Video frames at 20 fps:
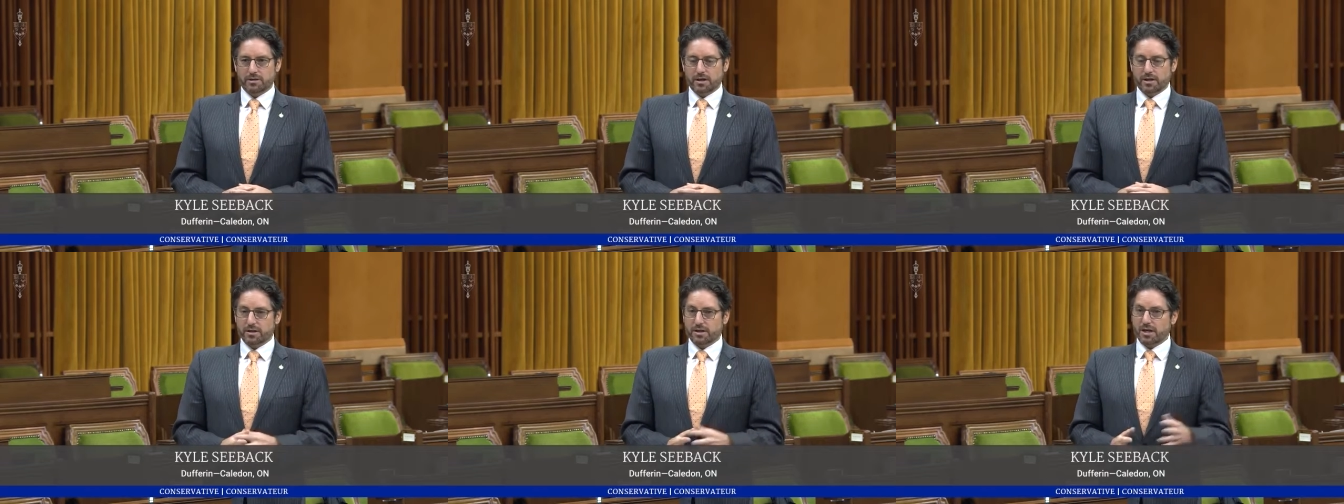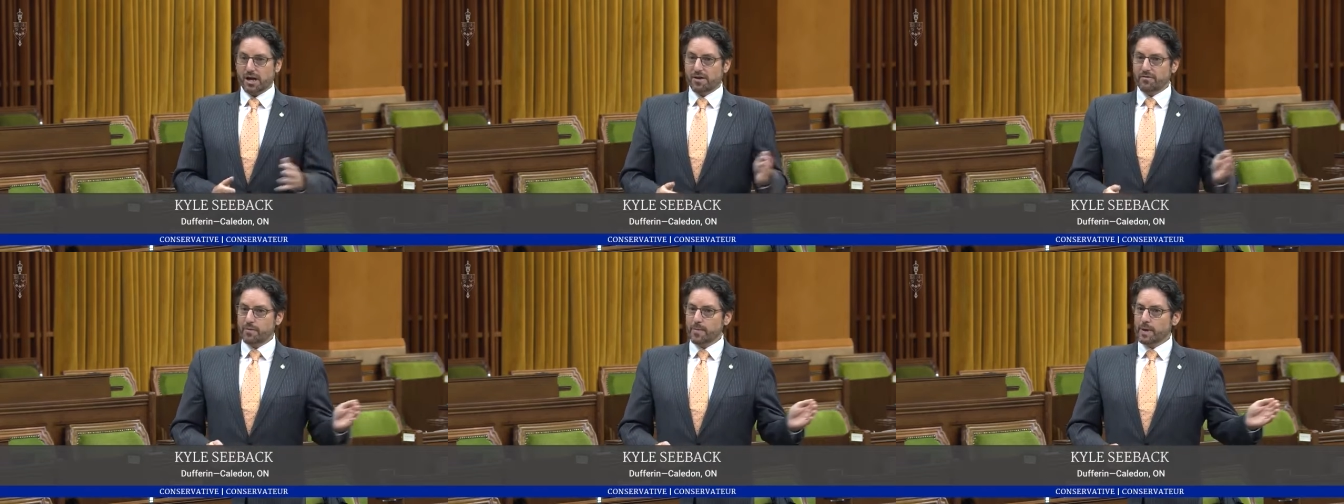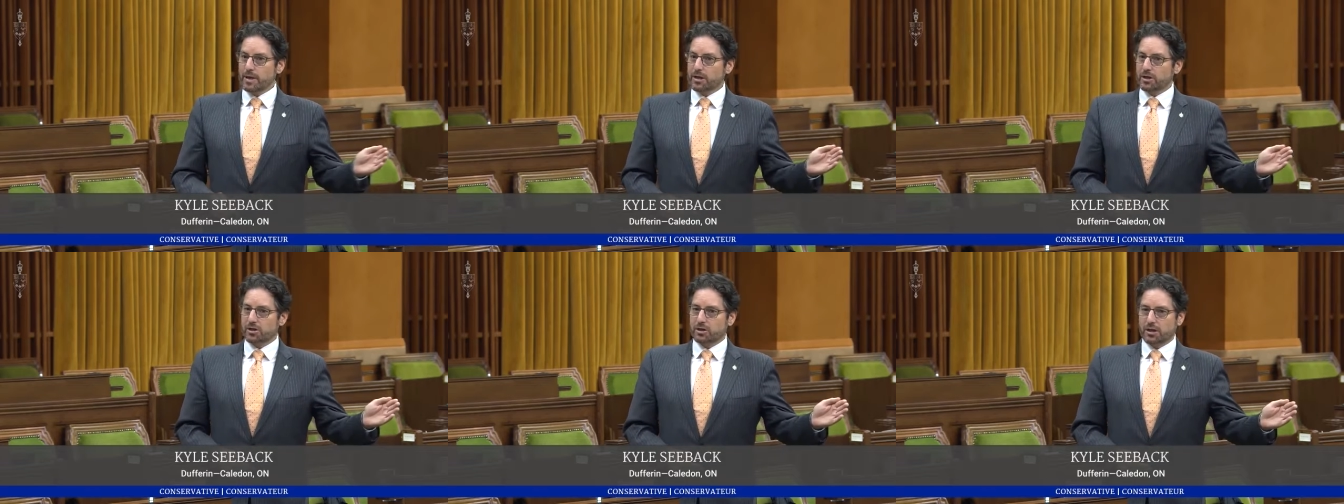Now, the
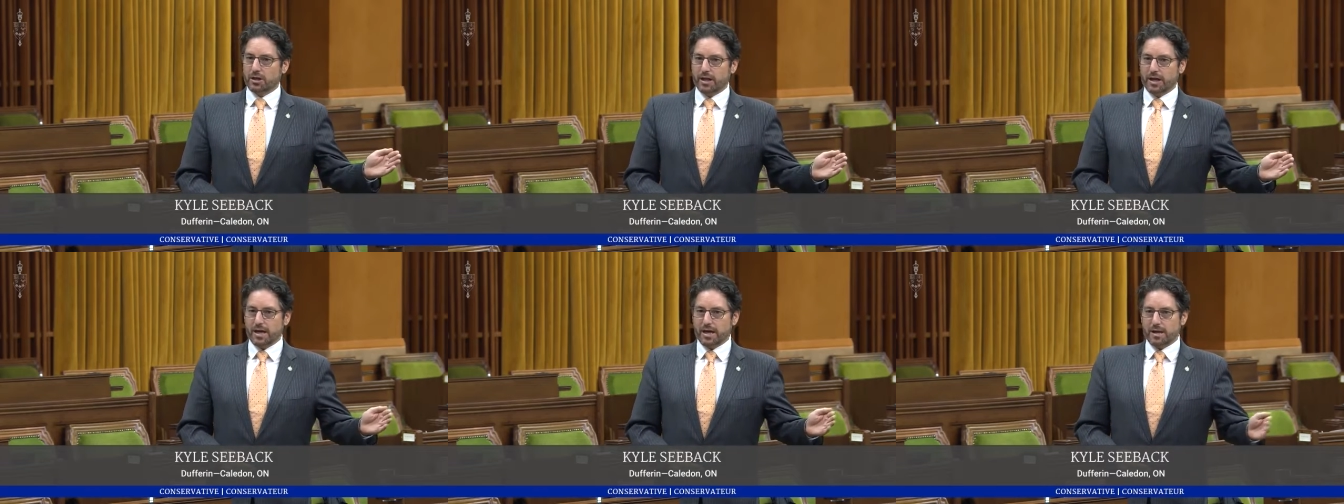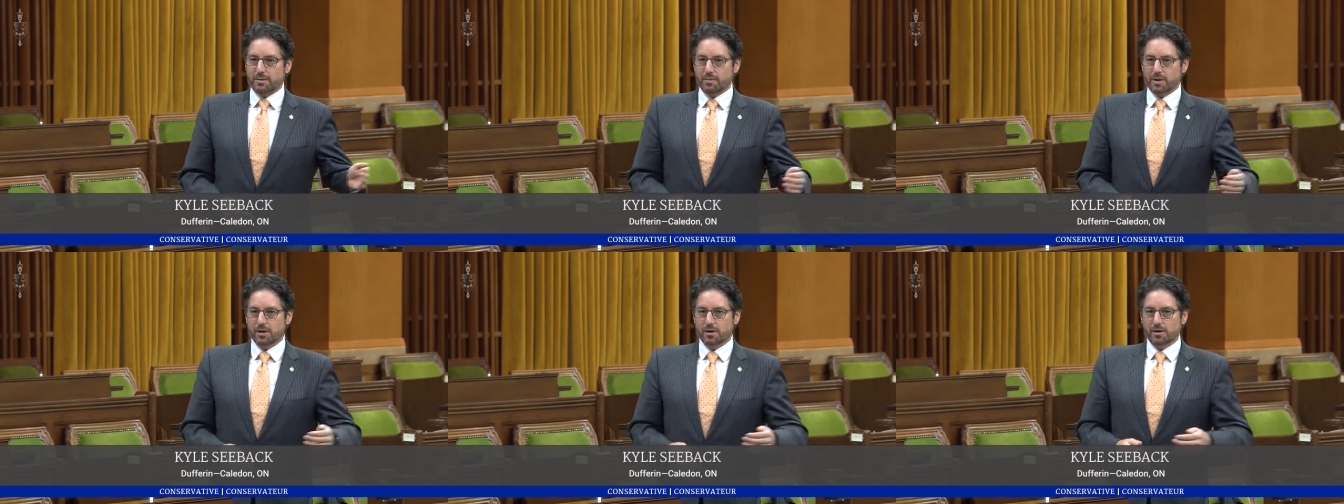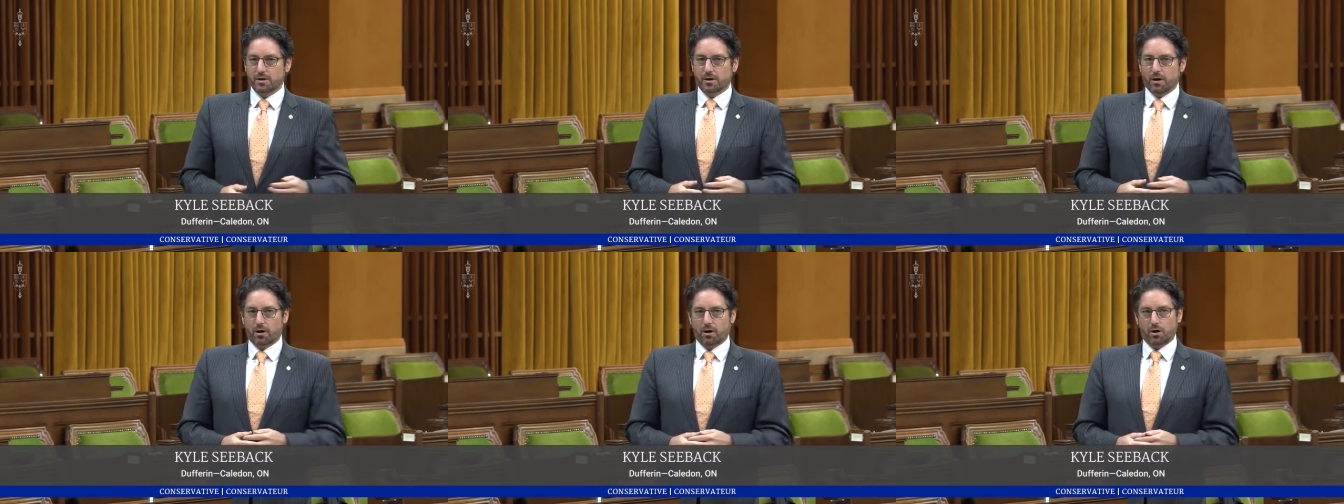government could claim,
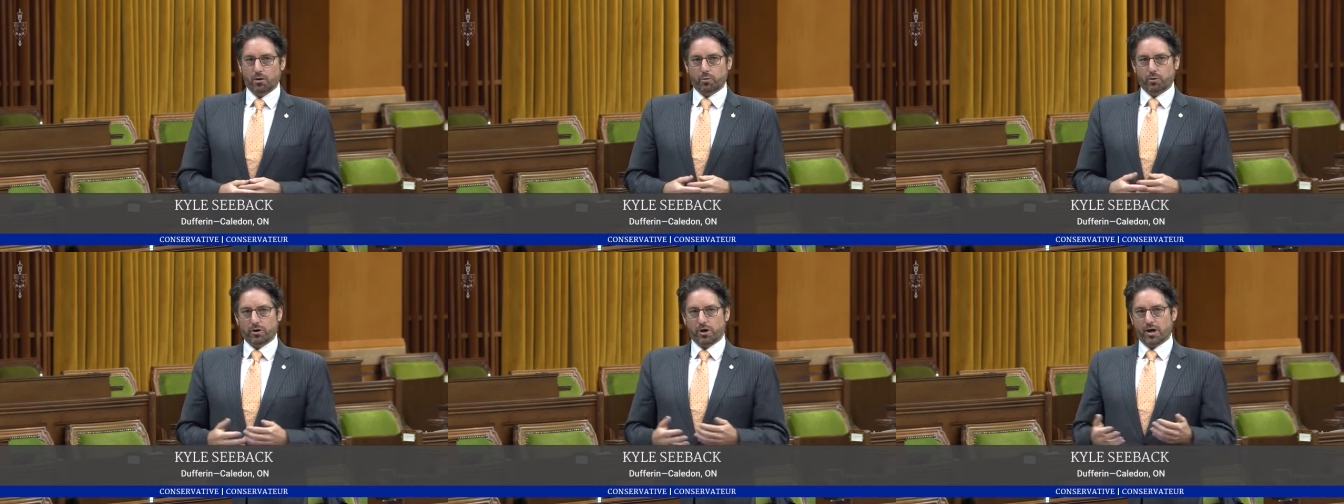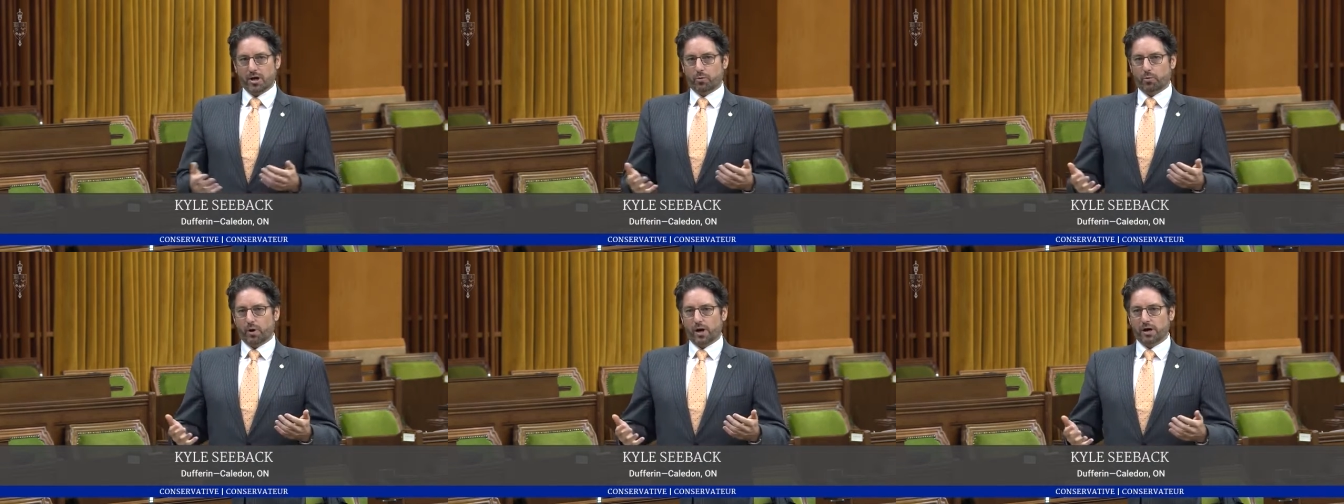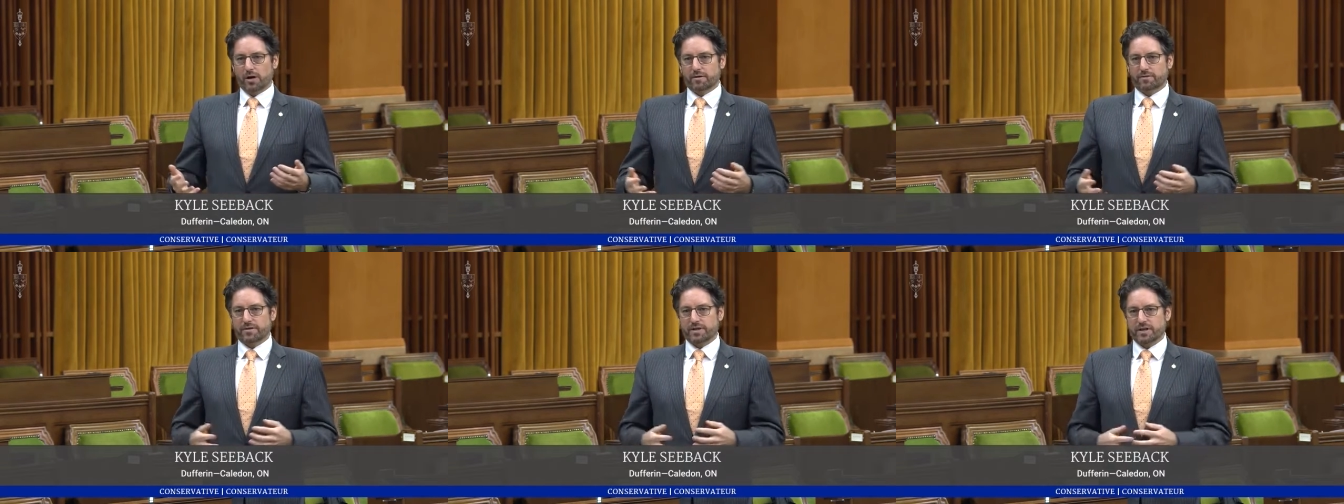oh, we're not
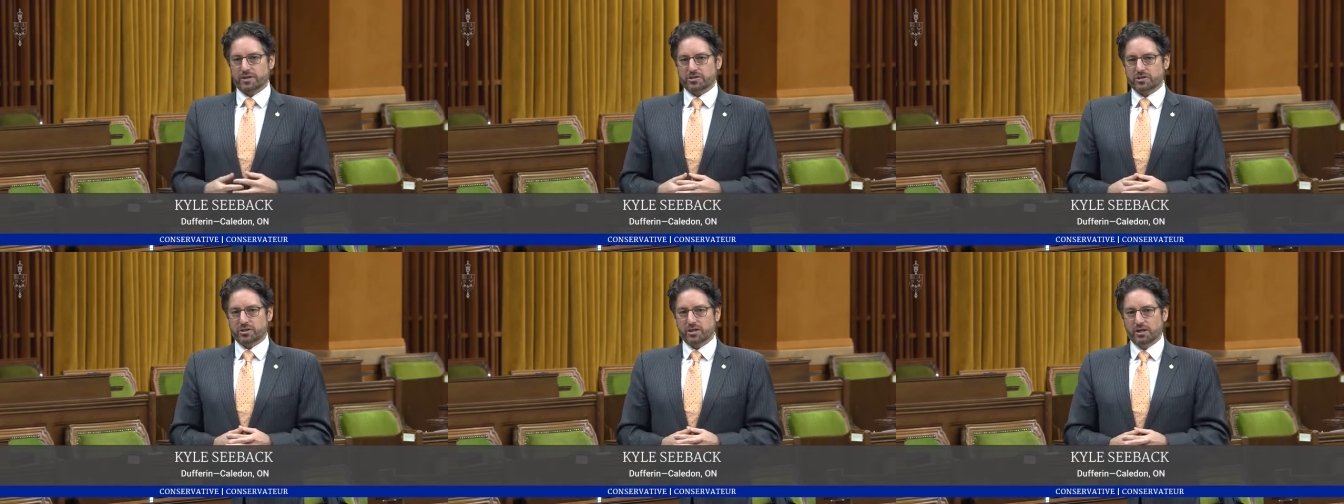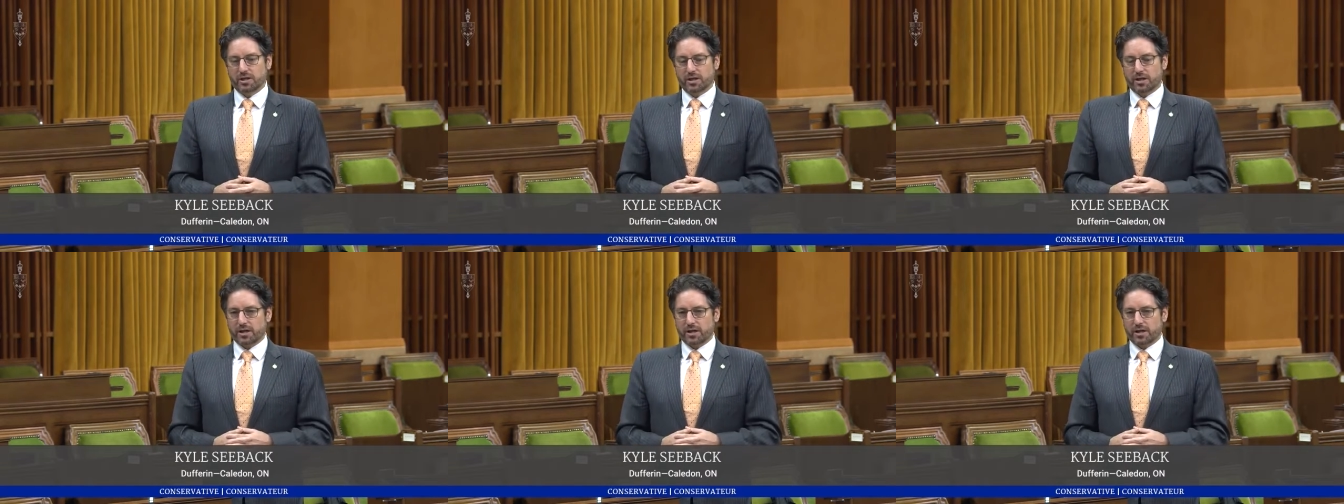aware of this,